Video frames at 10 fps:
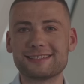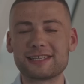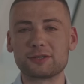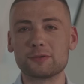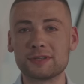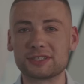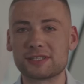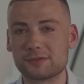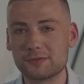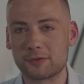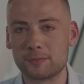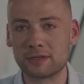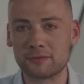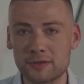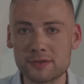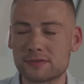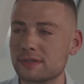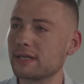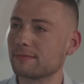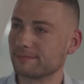Thank you, Vincenzo, for being with us
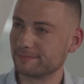today.